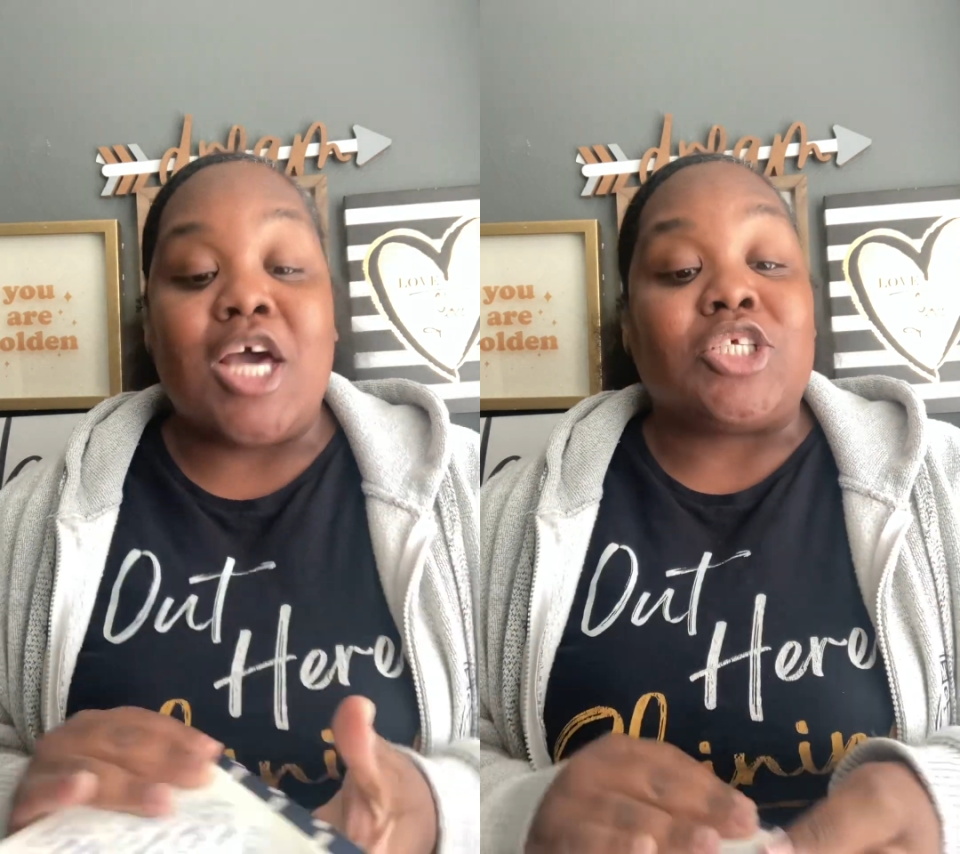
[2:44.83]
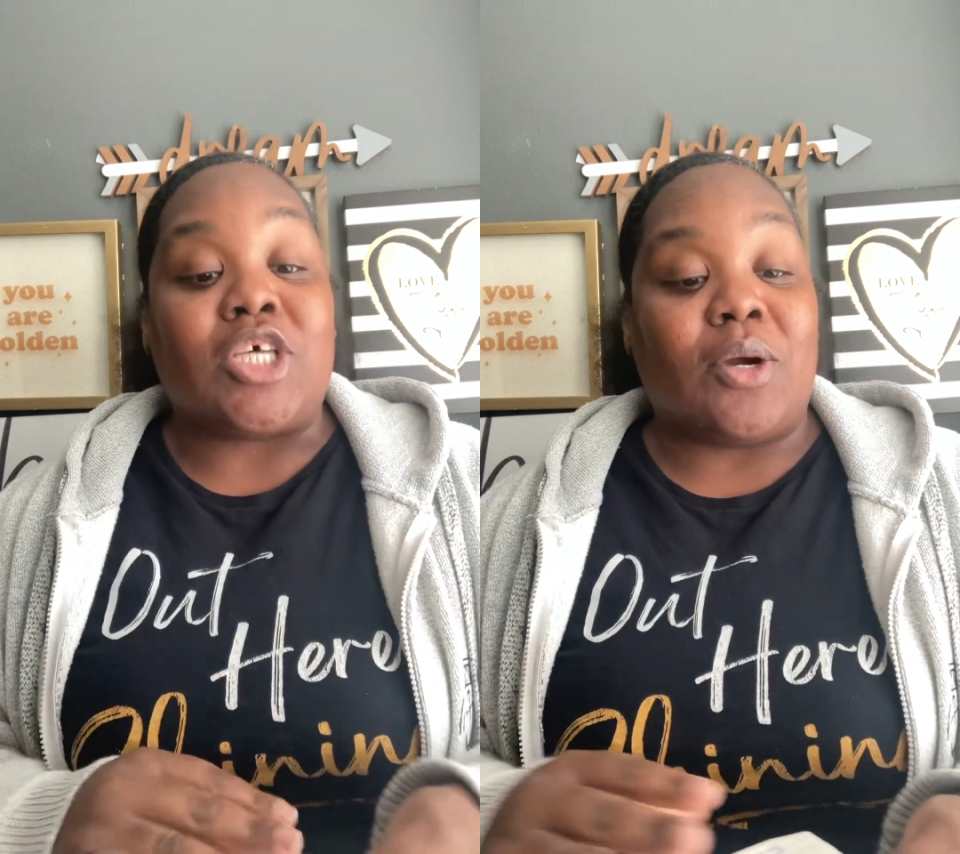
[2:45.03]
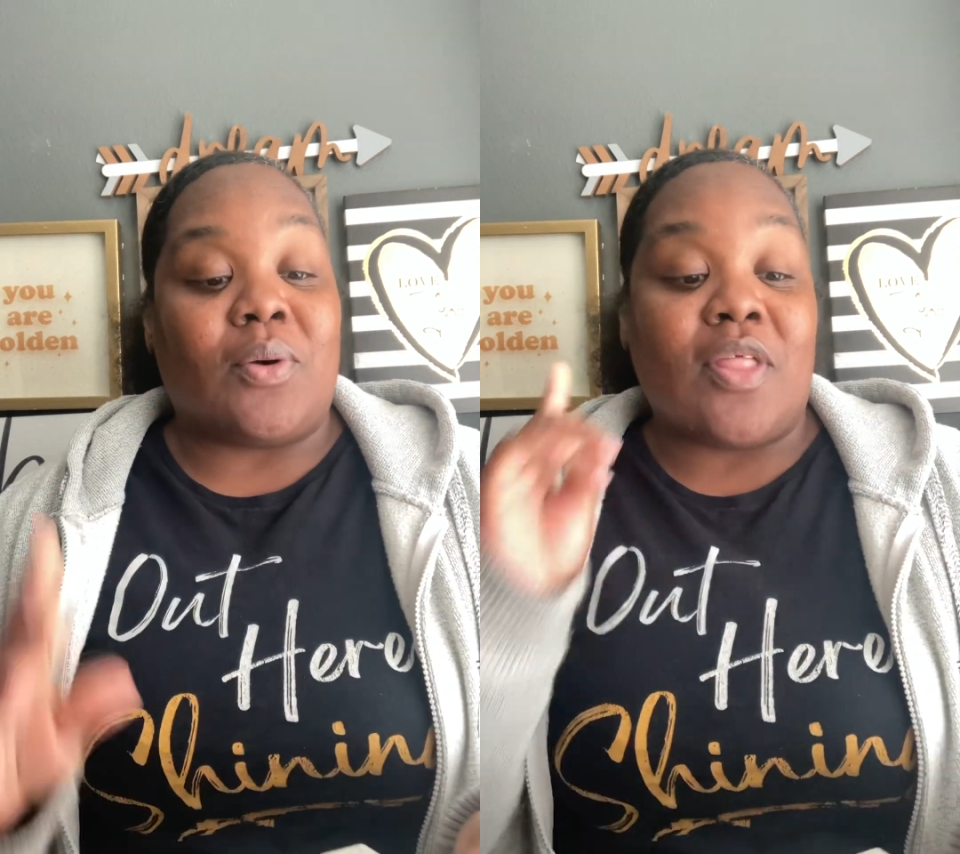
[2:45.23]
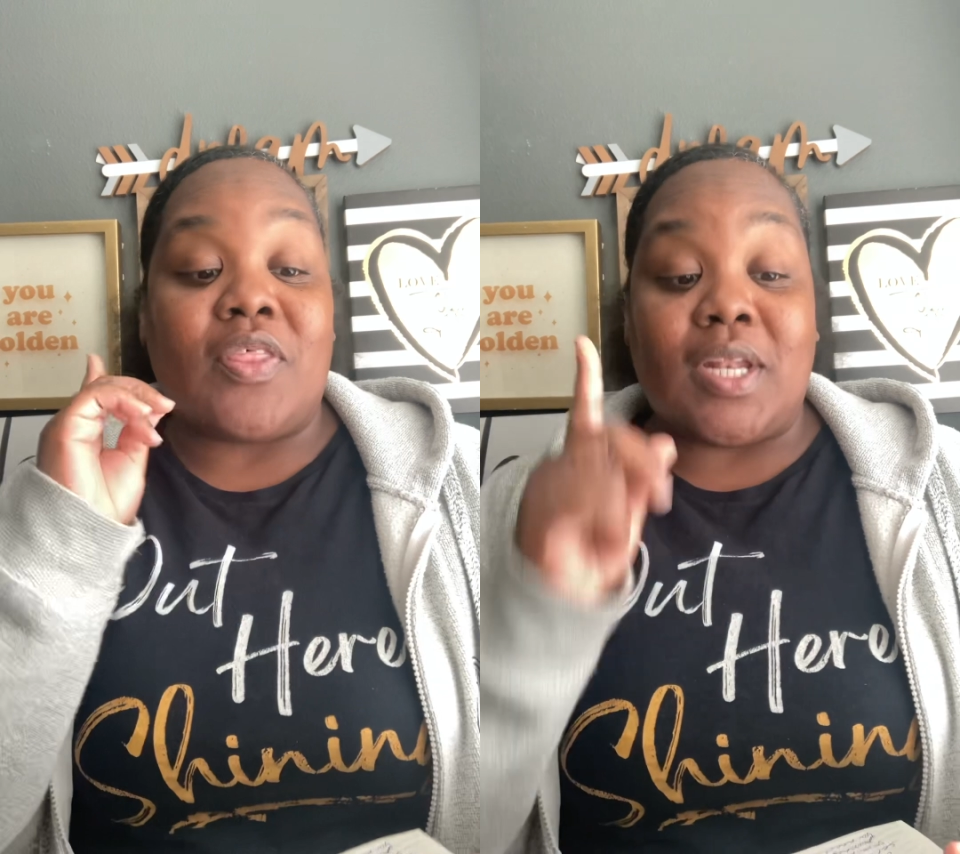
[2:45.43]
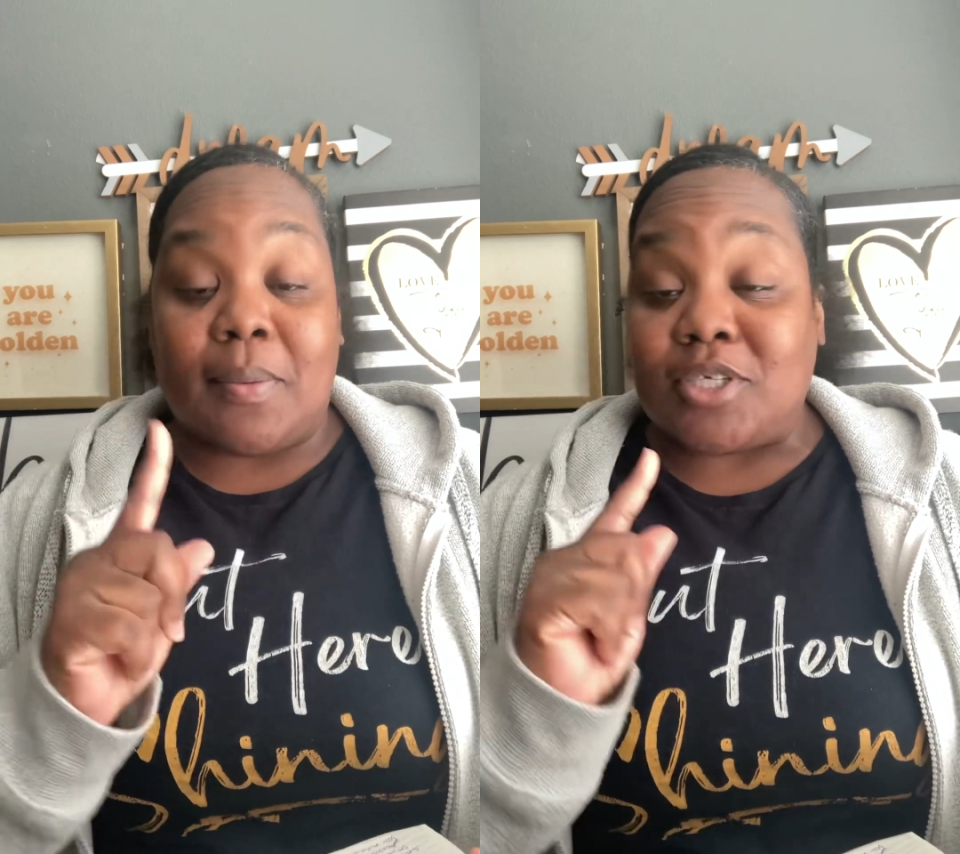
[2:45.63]
So
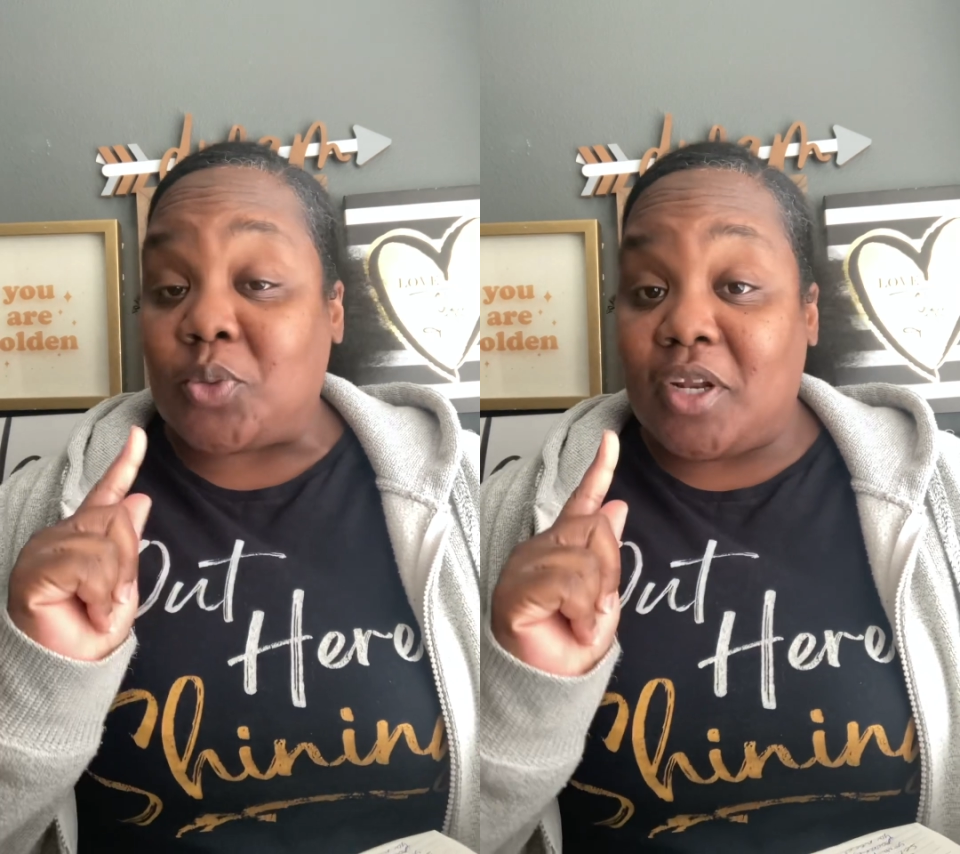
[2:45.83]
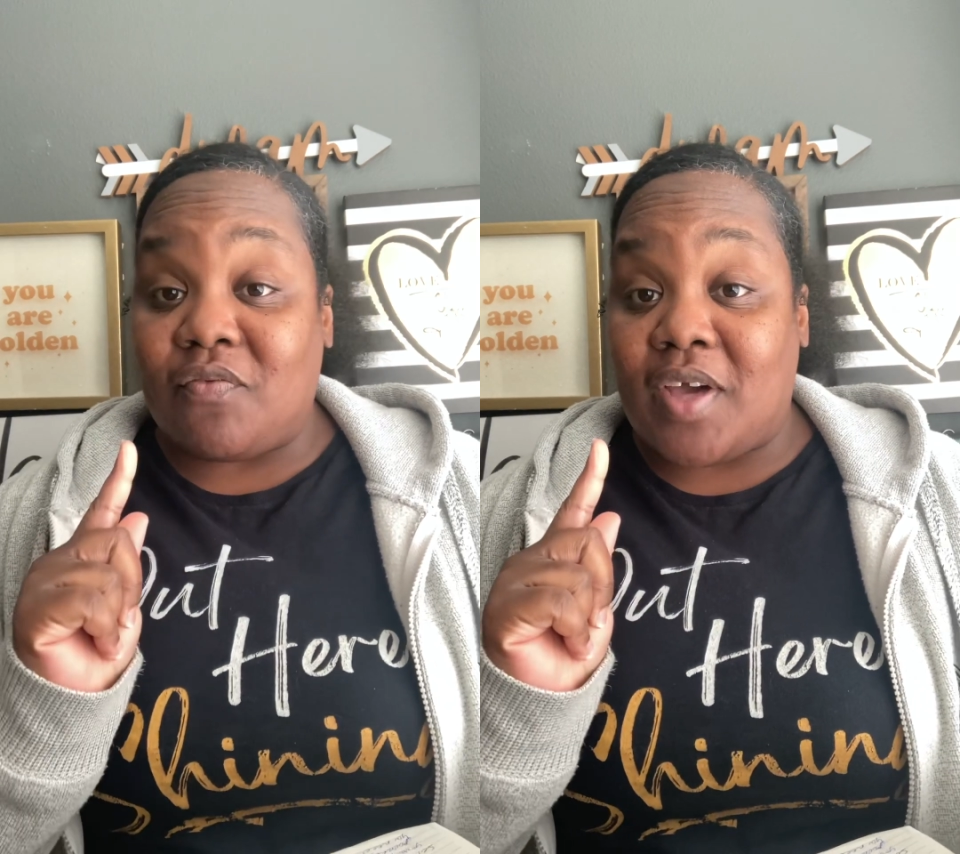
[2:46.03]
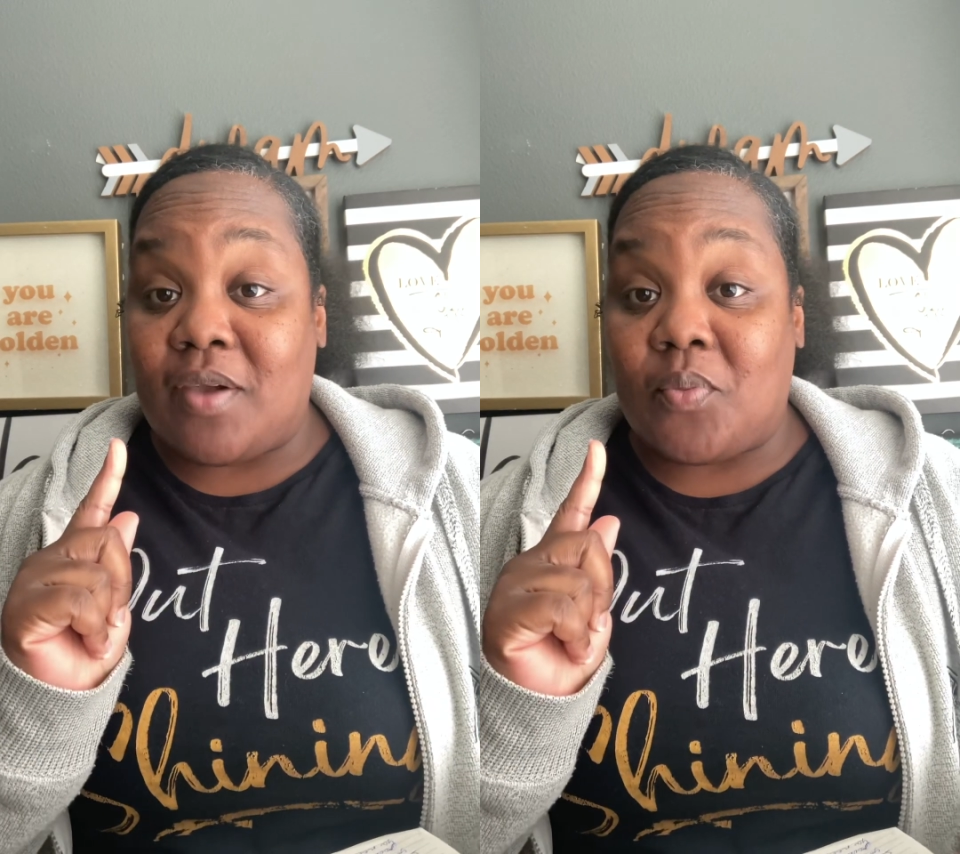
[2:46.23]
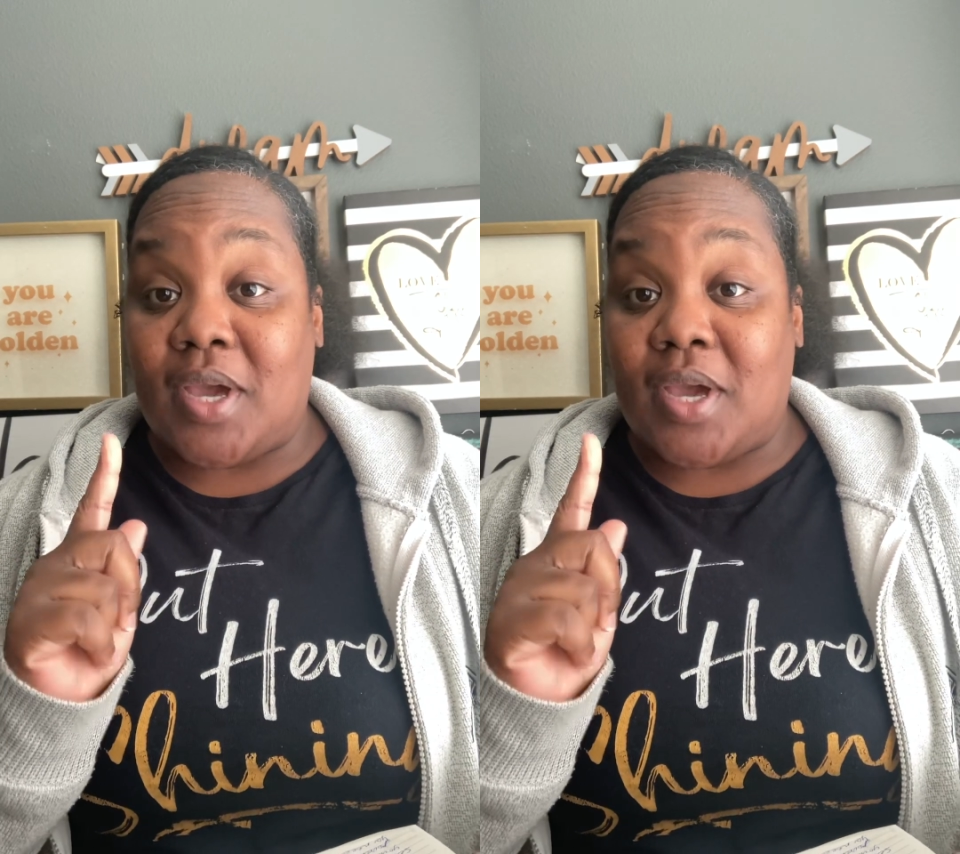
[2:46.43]
the number 25